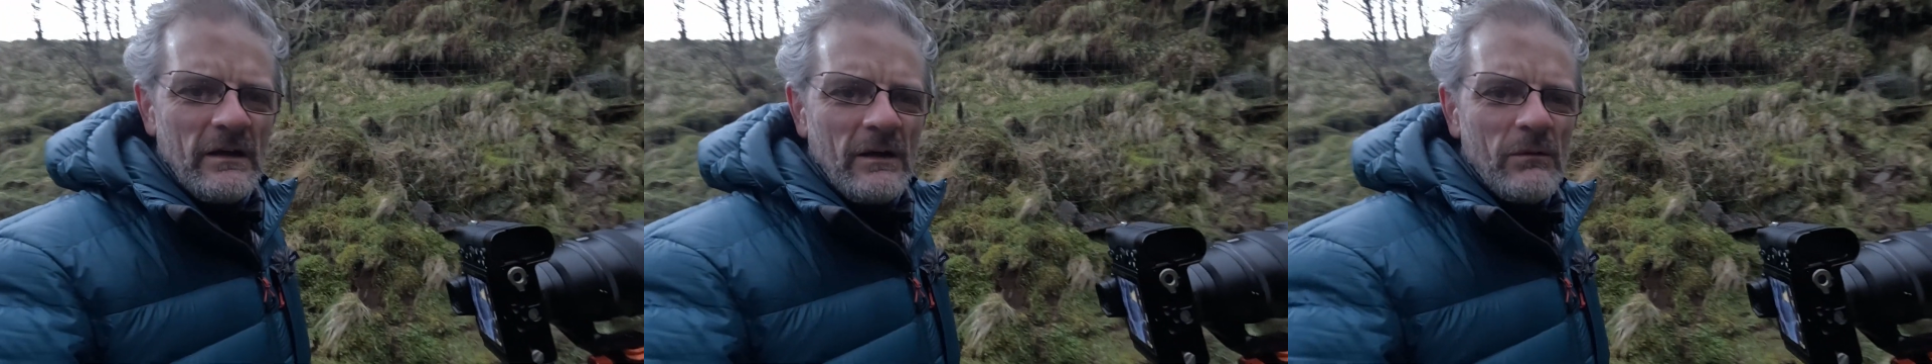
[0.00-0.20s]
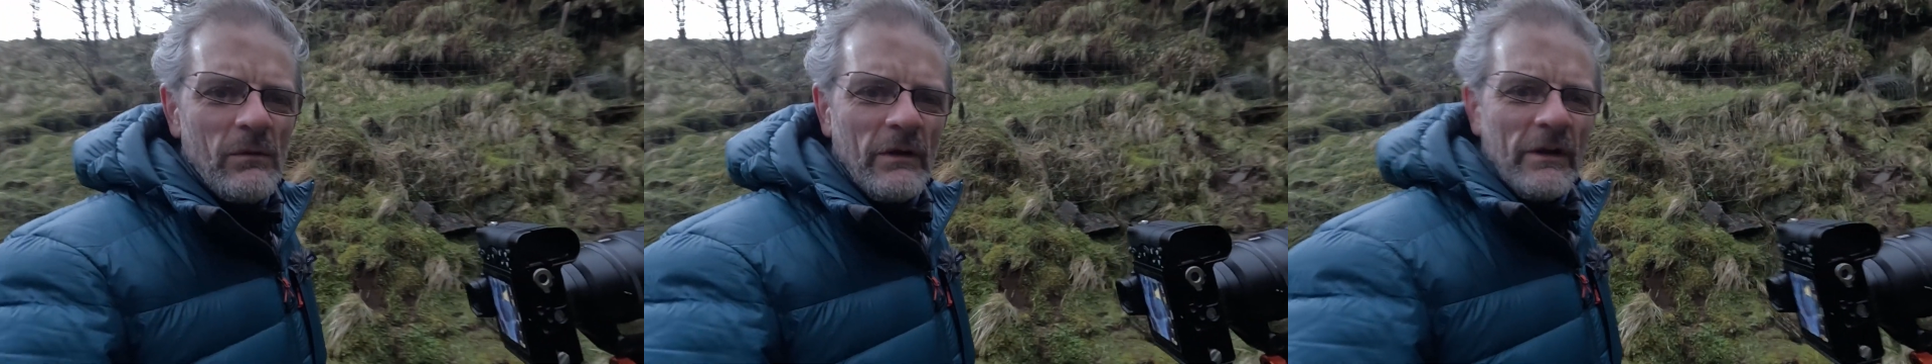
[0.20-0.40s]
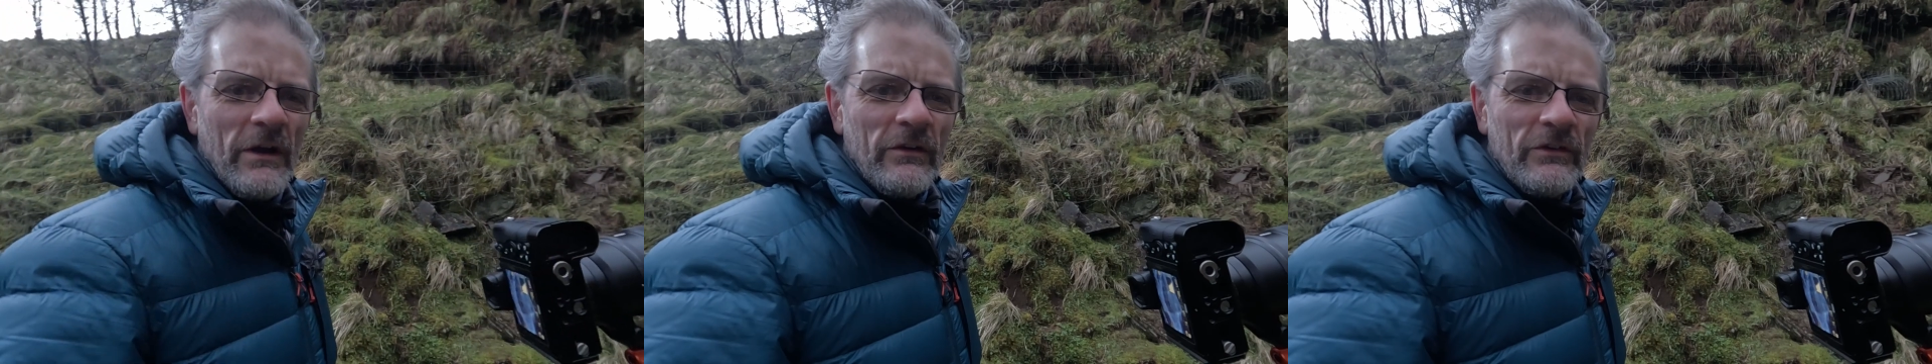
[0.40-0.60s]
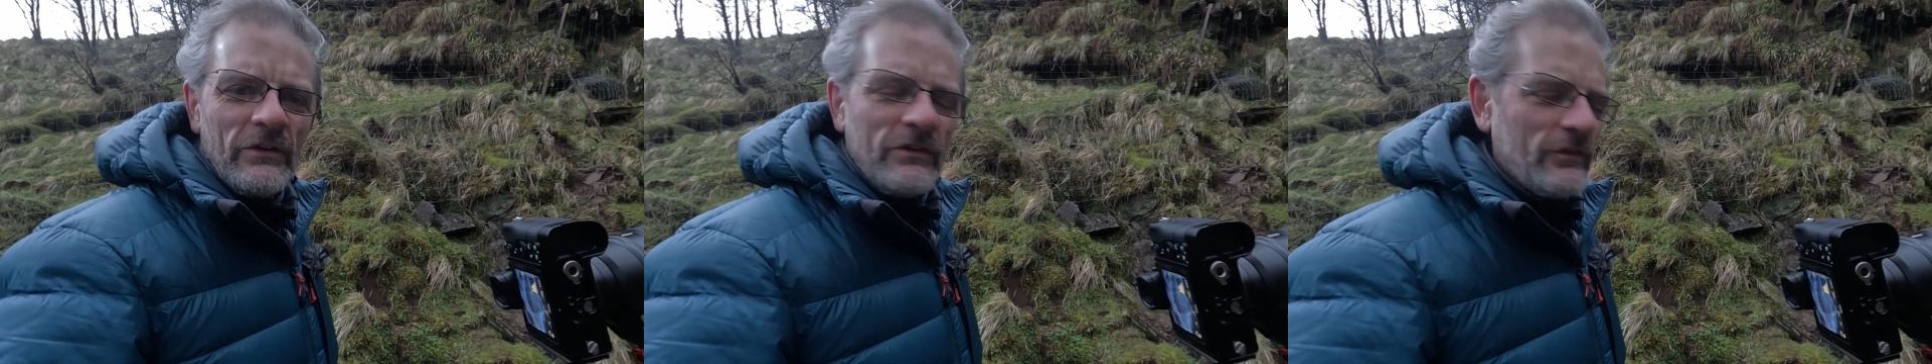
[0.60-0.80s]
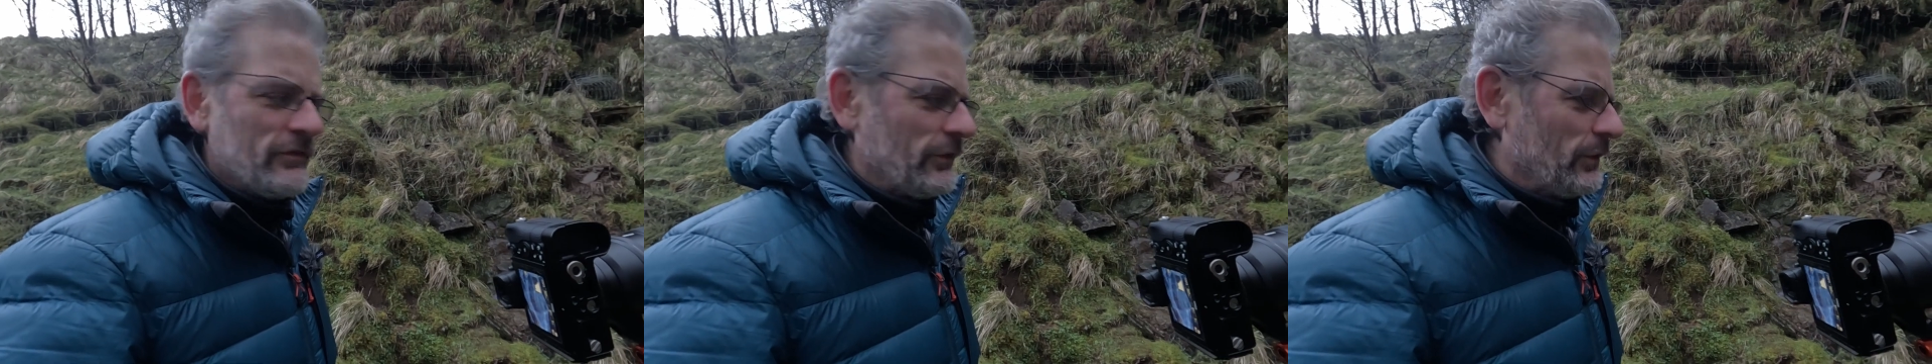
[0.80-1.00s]
100
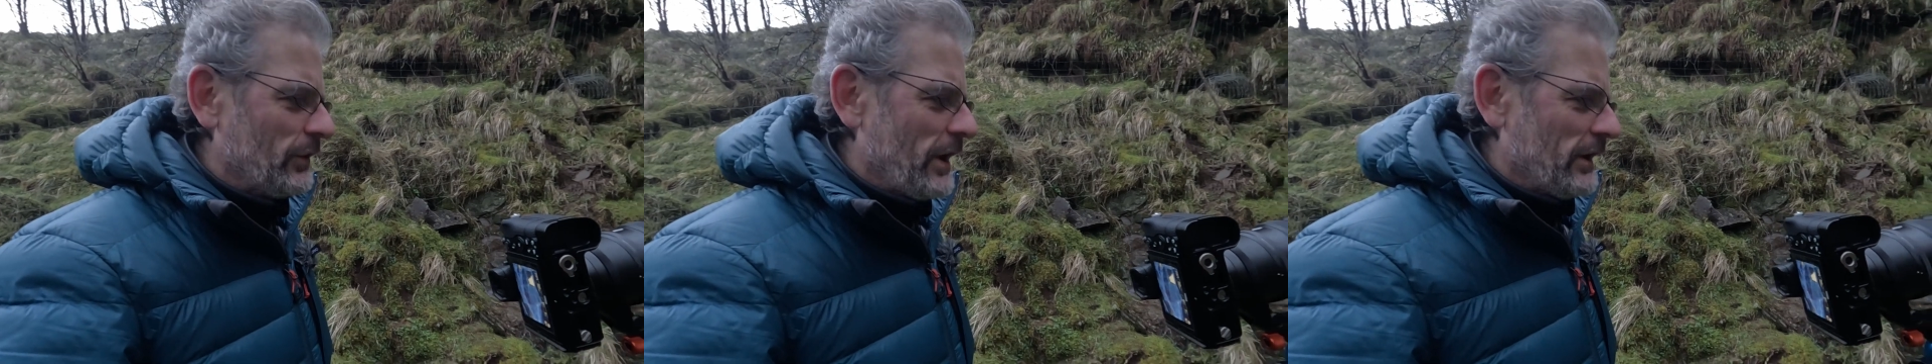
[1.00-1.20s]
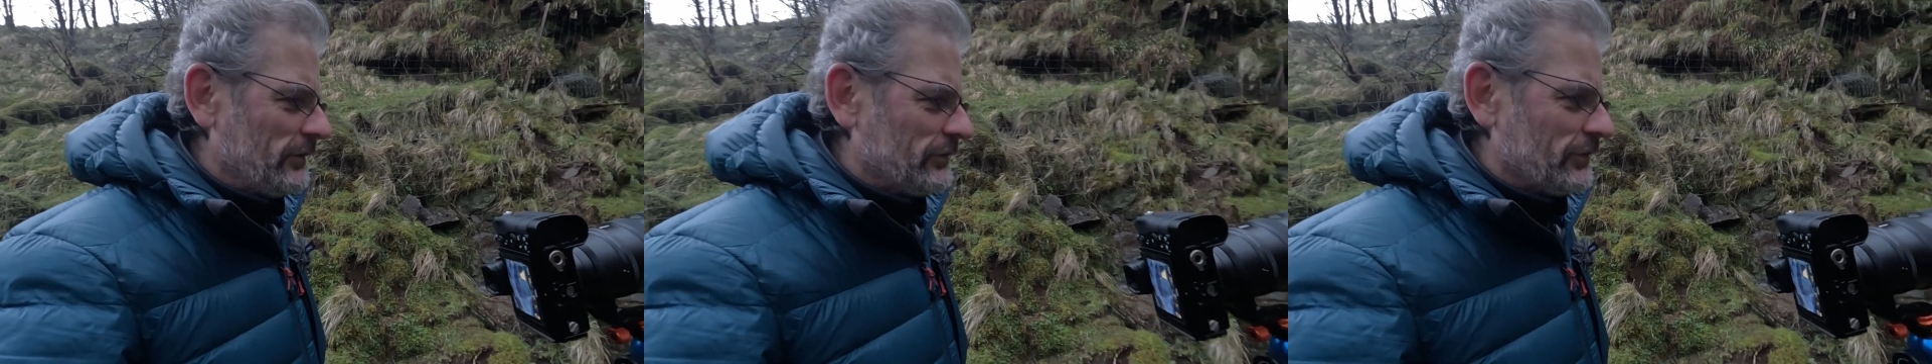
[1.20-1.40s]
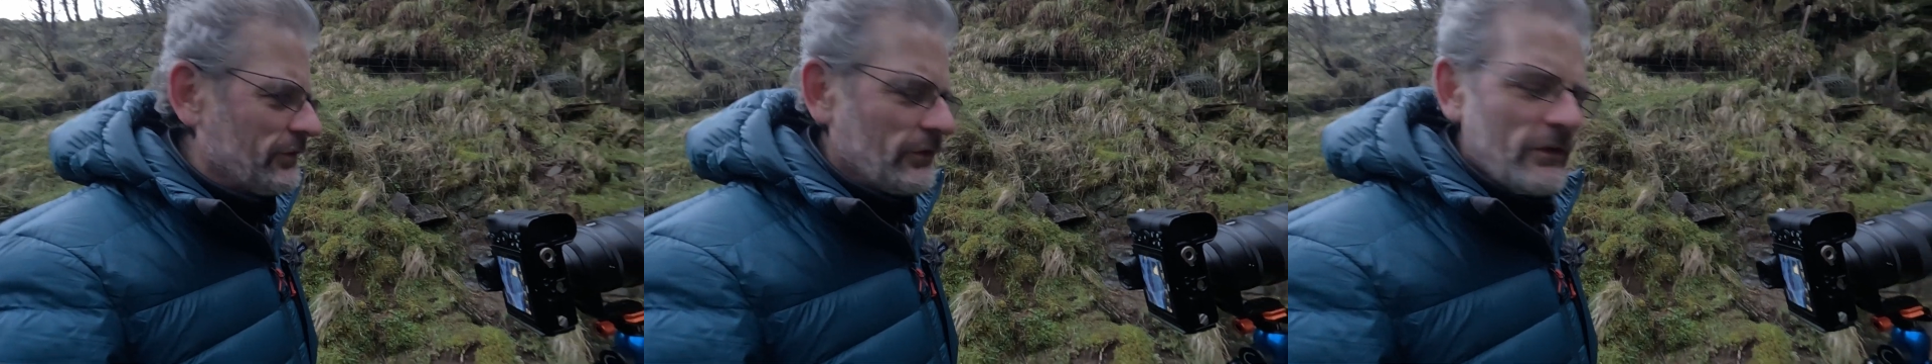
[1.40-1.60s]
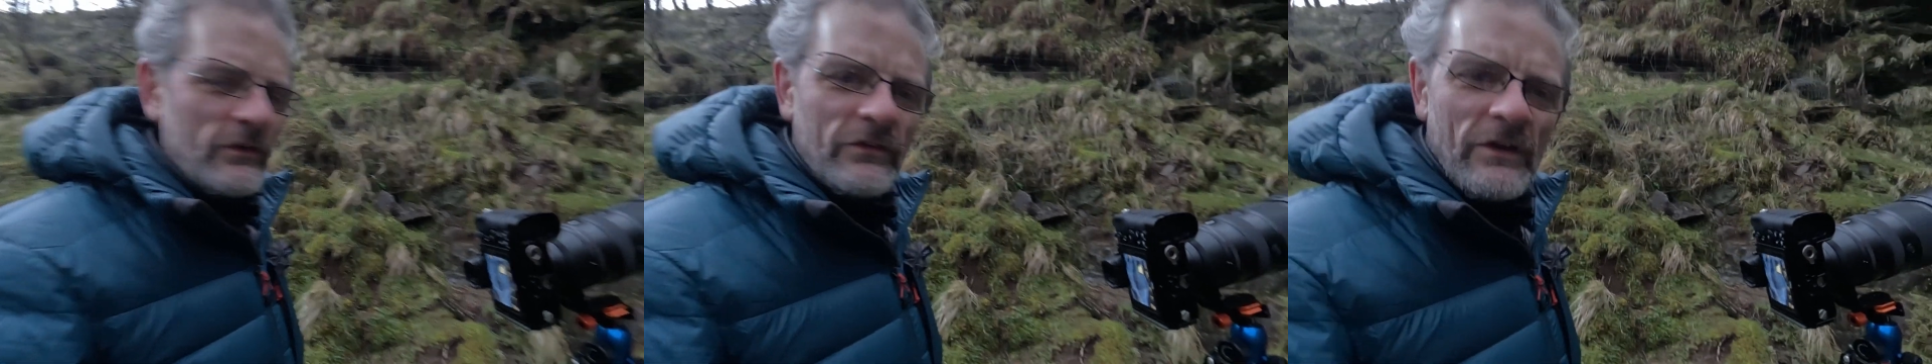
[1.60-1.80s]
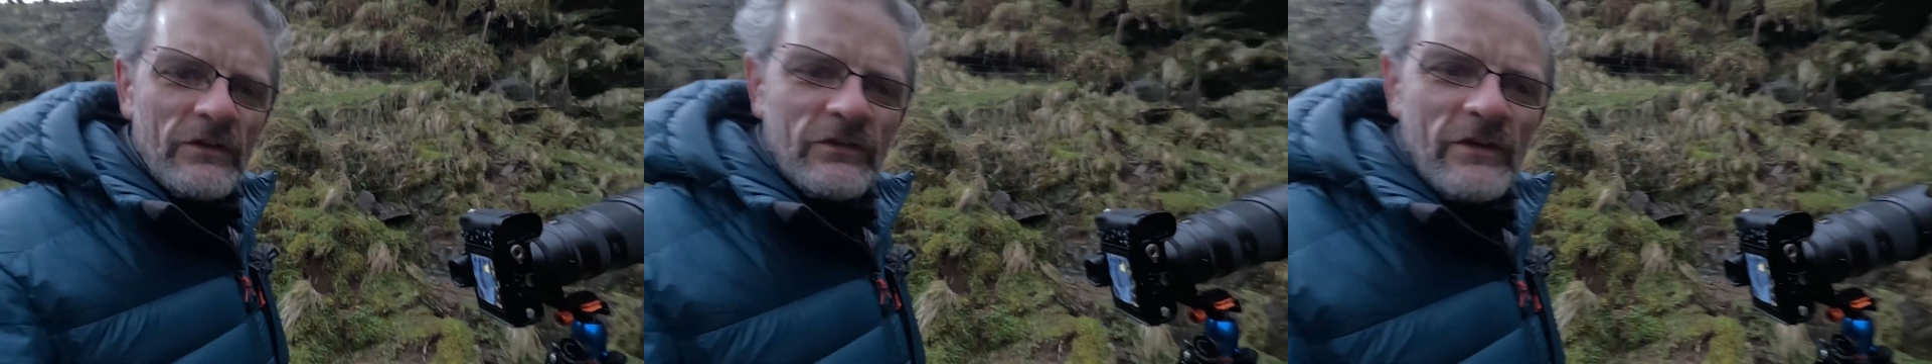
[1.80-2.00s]
to 400 on the
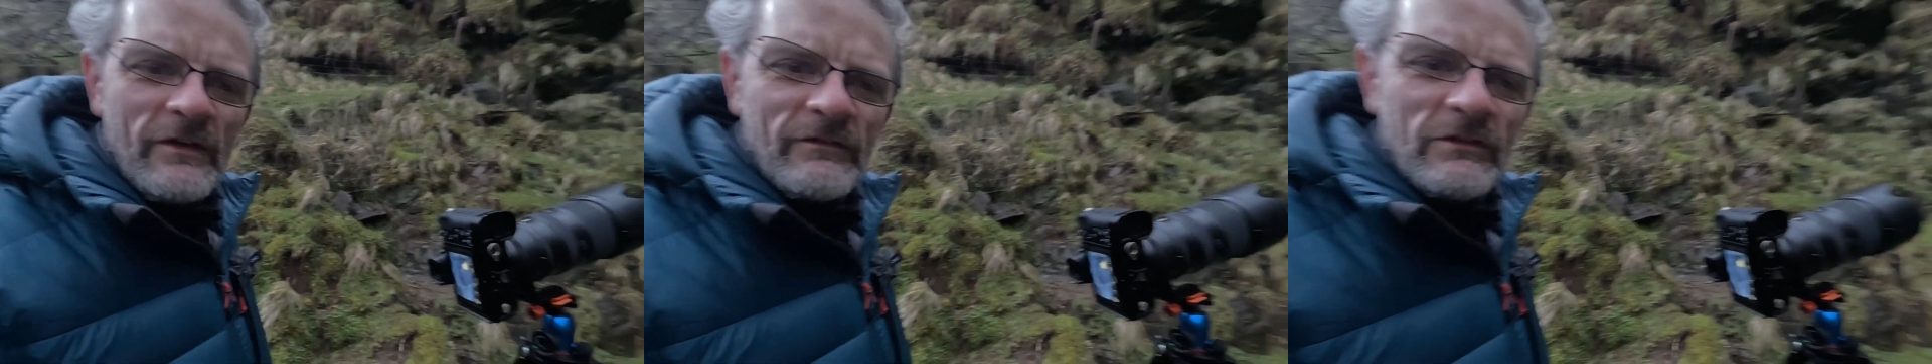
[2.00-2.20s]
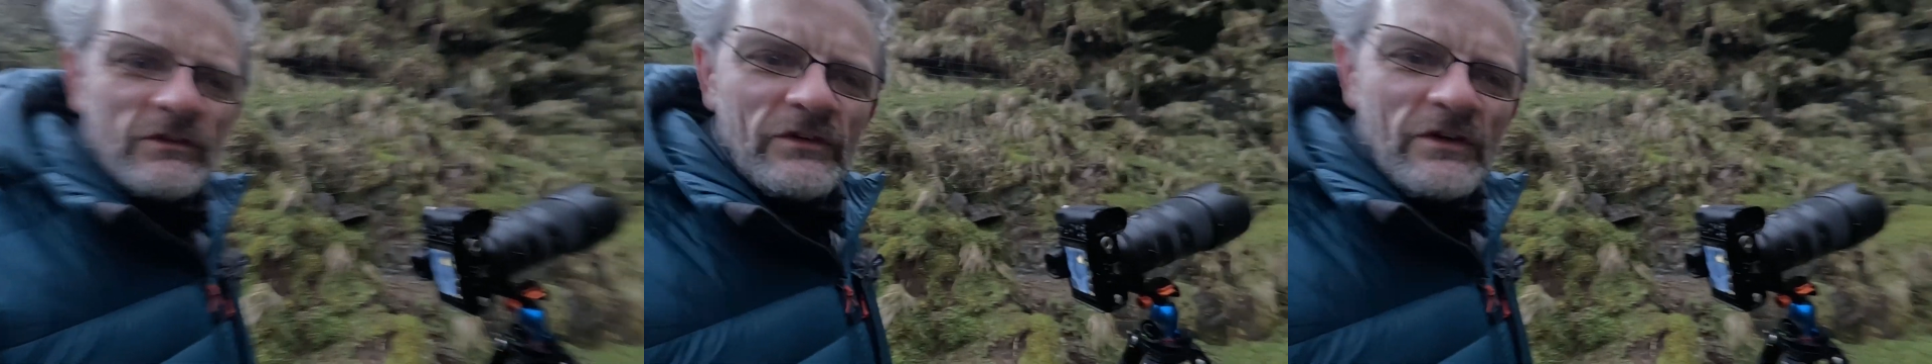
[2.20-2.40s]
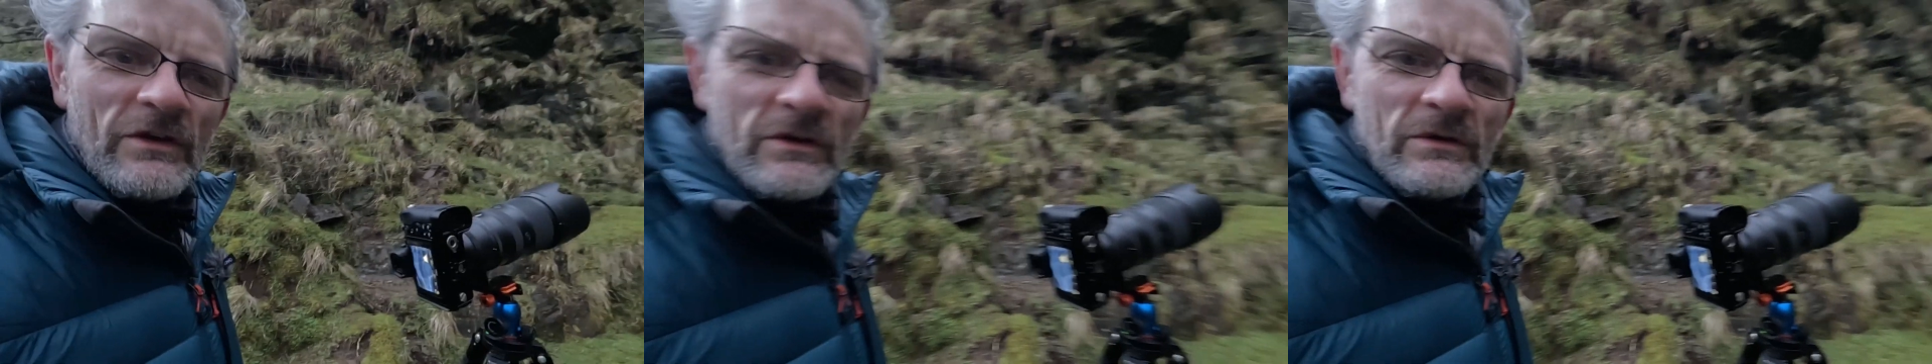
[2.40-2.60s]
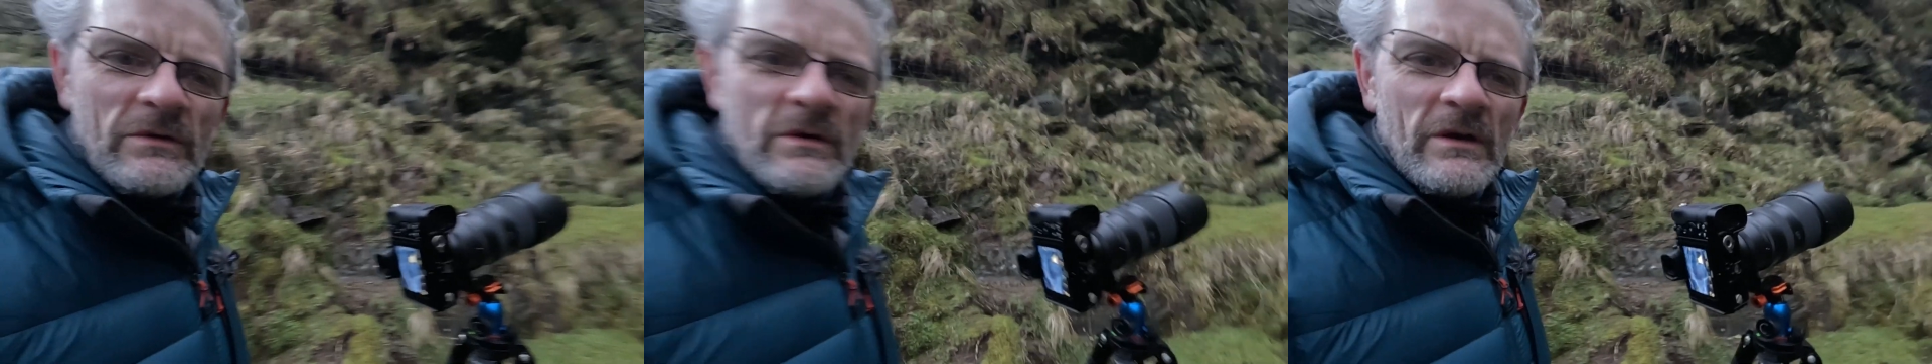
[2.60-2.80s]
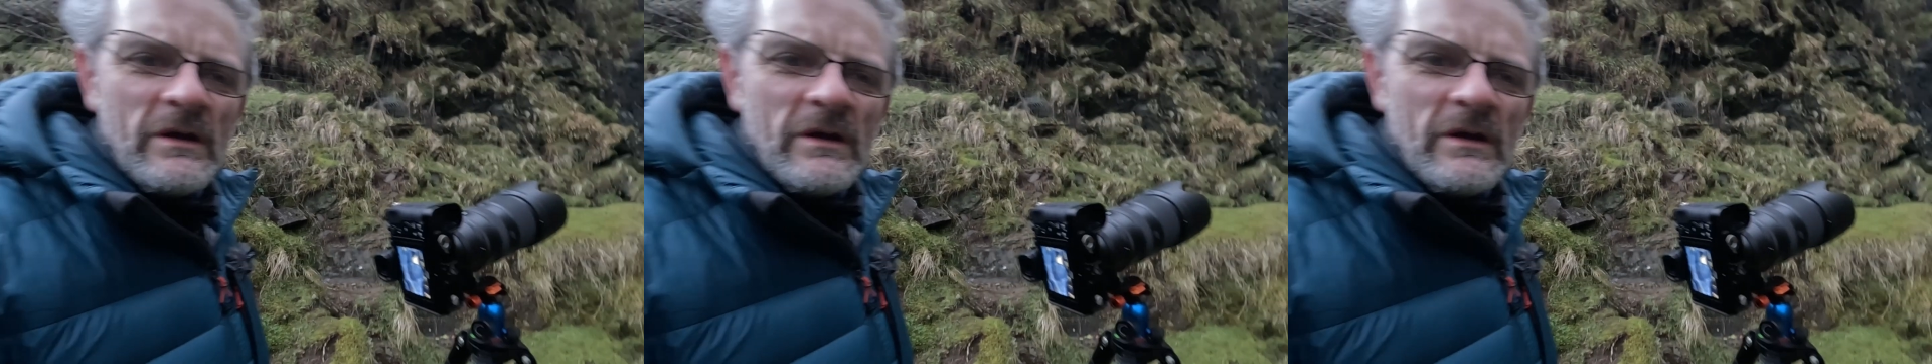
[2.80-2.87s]
Z7ii.